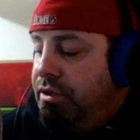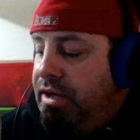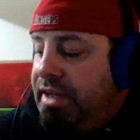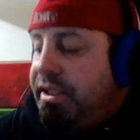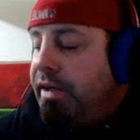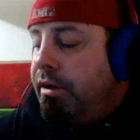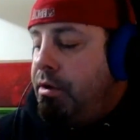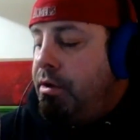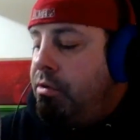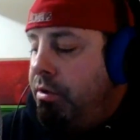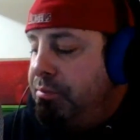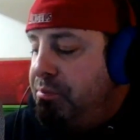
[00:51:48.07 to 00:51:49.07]
you catch that
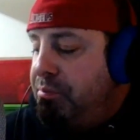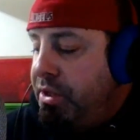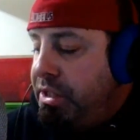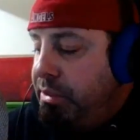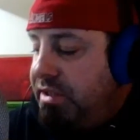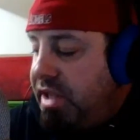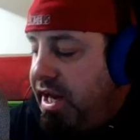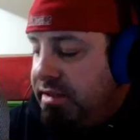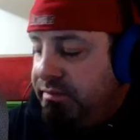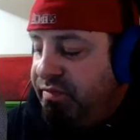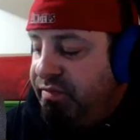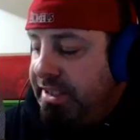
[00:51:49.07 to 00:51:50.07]
article on Mercury's
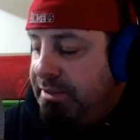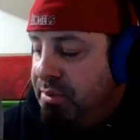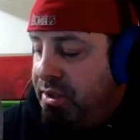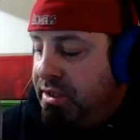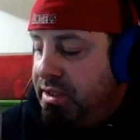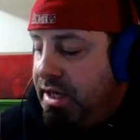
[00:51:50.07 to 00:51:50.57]
Cast Facebook?